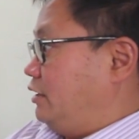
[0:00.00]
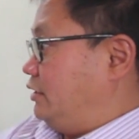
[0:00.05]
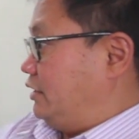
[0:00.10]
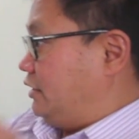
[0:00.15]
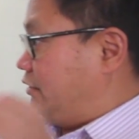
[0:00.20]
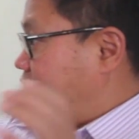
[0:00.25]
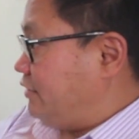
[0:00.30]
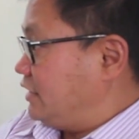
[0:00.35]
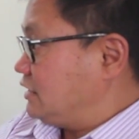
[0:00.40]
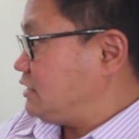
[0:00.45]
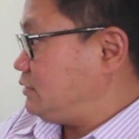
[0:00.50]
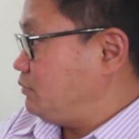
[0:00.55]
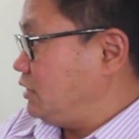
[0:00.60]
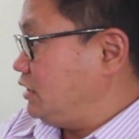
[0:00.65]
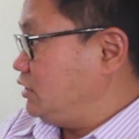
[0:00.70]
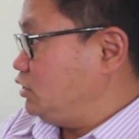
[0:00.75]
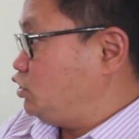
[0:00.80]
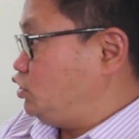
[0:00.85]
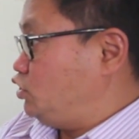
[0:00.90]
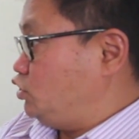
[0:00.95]
the
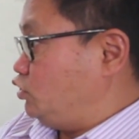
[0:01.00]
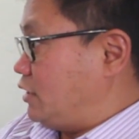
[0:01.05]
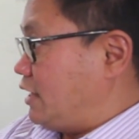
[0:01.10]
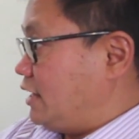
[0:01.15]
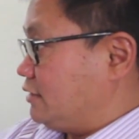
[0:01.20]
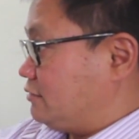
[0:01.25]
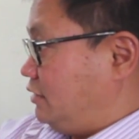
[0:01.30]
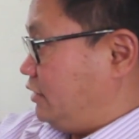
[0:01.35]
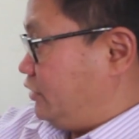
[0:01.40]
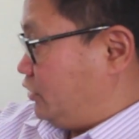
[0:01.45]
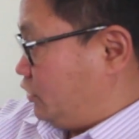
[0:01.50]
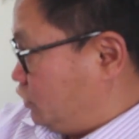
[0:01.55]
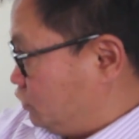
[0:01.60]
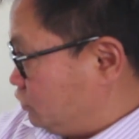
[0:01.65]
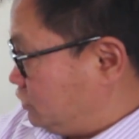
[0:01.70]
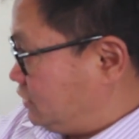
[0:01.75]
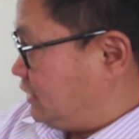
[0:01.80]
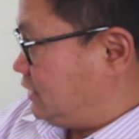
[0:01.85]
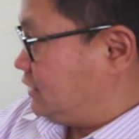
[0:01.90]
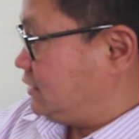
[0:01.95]
investment to actually
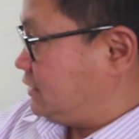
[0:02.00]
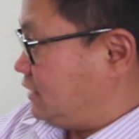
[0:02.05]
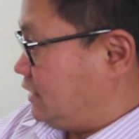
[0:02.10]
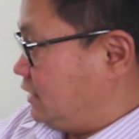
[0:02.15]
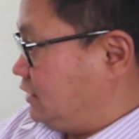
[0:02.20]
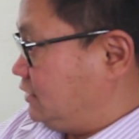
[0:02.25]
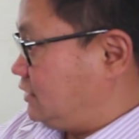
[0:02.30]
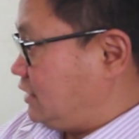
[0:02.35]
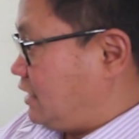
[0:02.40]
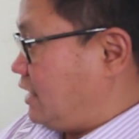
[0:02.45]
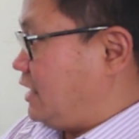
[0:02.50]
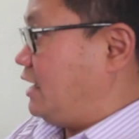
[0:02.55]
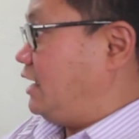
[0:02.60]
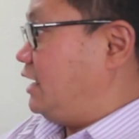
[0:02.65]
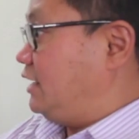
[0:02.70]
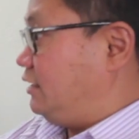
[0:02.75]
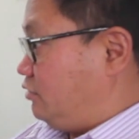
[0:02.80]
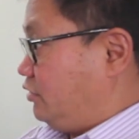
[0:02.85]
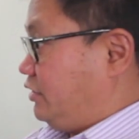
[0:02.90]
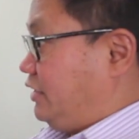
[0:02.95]
reduce these things
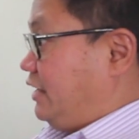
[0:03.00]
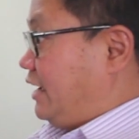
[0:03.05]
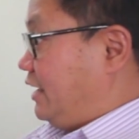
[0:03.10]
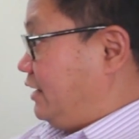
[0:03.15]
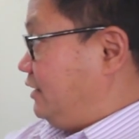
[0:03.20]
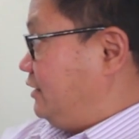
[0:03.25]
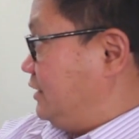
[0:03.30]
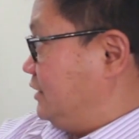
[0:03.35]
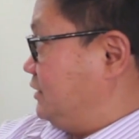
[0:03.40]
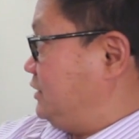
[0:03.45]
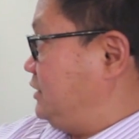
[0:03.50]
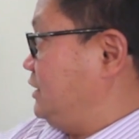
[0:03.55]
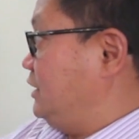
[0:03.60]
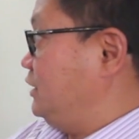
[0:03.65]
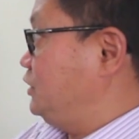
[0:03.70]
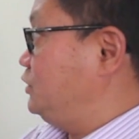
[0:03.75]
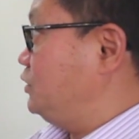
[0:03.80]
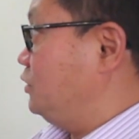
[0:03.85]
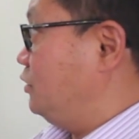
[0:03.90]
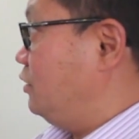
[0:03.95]
and gain these
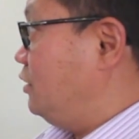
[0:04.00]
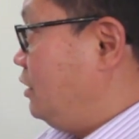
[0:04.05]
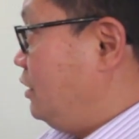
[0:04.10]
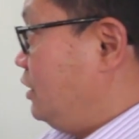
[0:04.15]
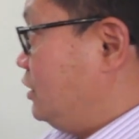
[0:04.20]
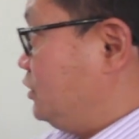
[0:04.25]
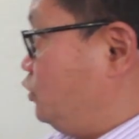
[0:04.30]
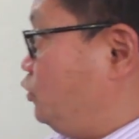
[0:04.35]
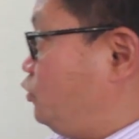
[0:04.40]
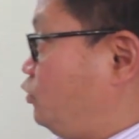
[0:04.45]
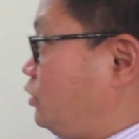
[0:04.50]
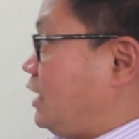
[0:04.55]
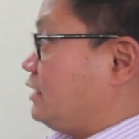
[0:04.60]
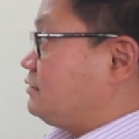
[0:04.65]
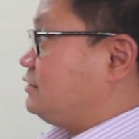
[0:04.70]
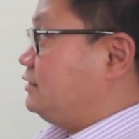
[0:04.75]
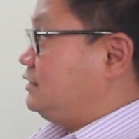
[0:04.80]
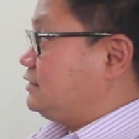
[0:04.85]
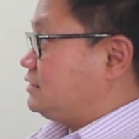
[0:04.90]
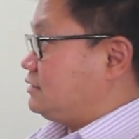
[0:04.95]
things. So you could
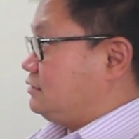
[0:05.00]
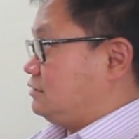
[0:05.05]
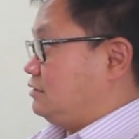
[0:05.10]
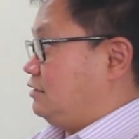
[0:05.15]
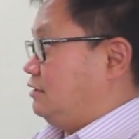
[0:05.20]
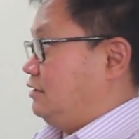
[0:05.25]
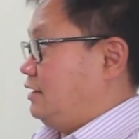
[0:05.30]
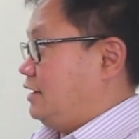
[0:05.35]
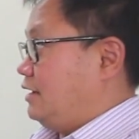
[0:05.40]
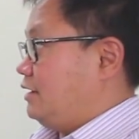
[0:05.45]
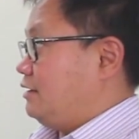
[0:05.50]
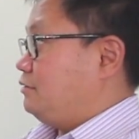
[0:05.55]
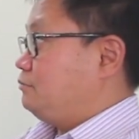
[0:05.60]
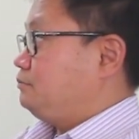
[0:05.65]
actually discuss on that.